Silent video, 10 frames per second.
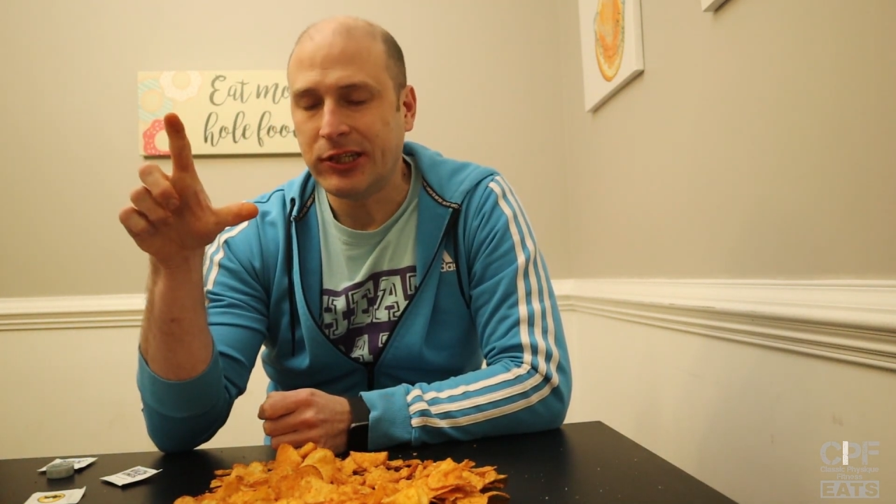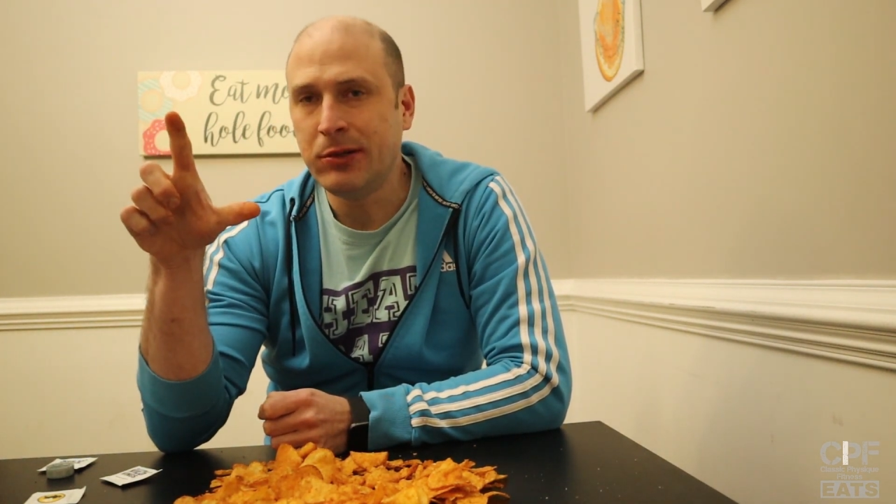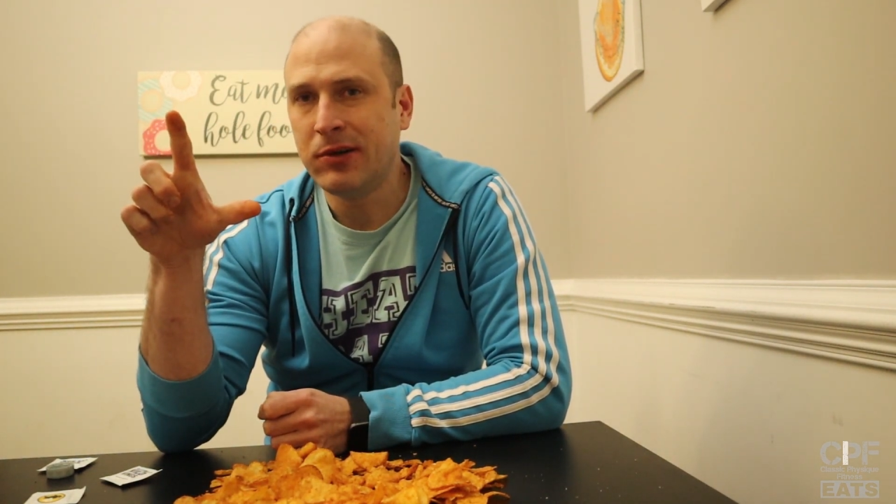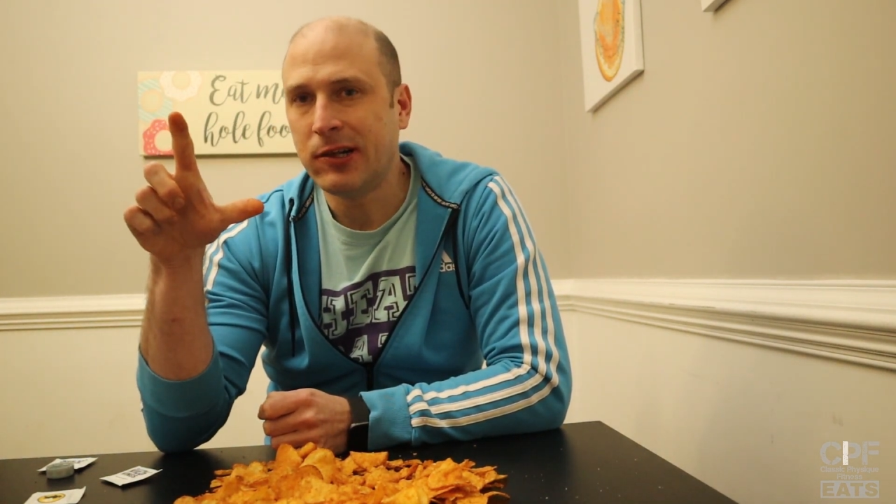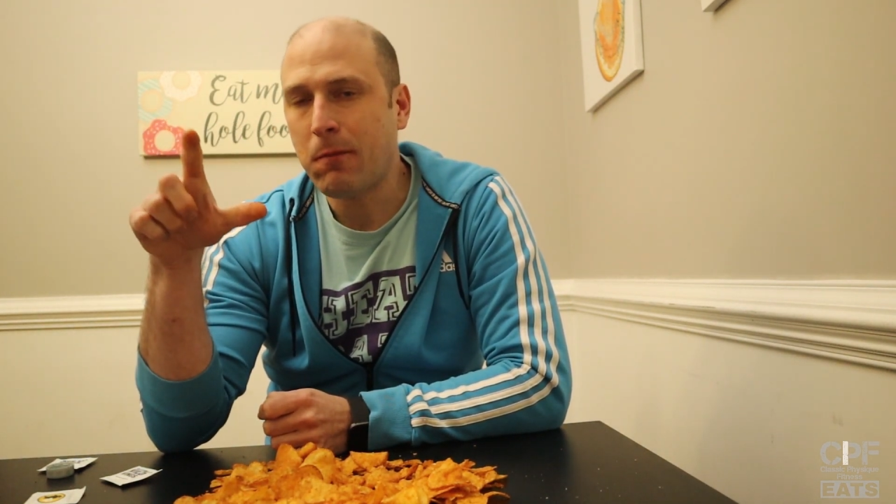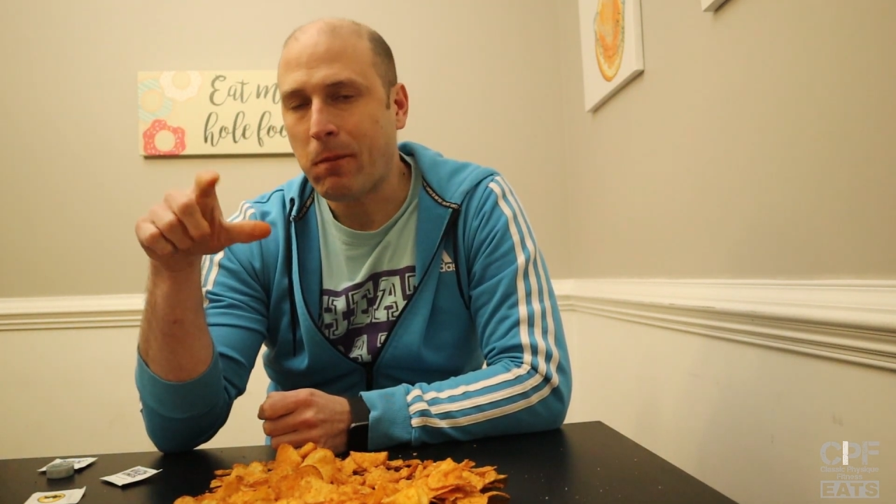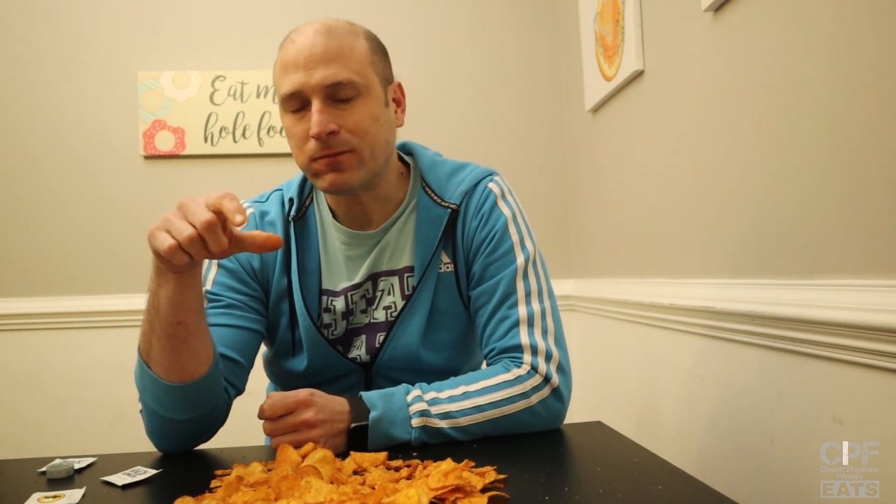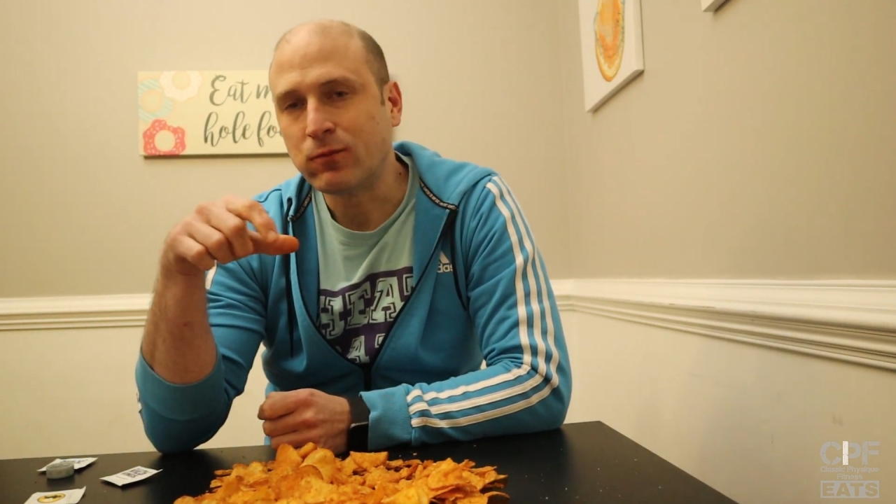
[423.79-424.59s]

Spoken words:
email,